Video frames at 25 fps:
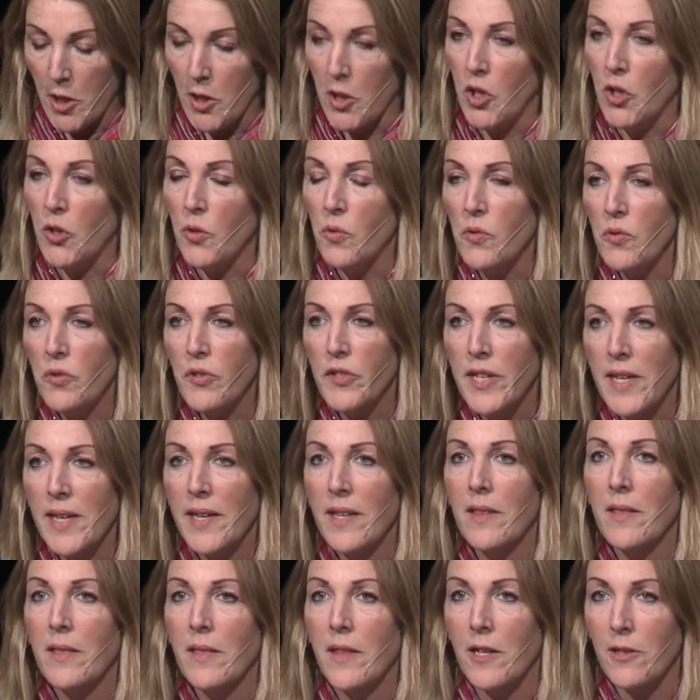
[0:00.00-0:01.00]

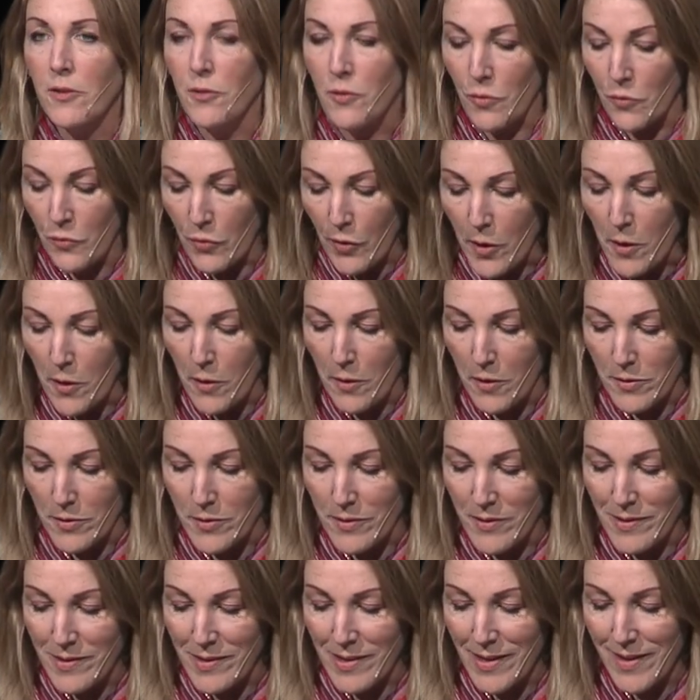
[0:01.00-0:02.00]
using this
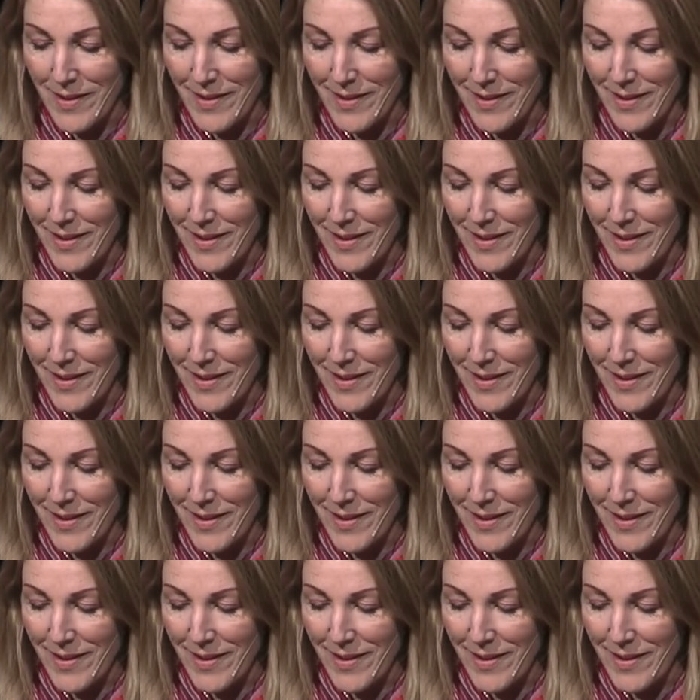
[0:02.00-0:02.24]
verse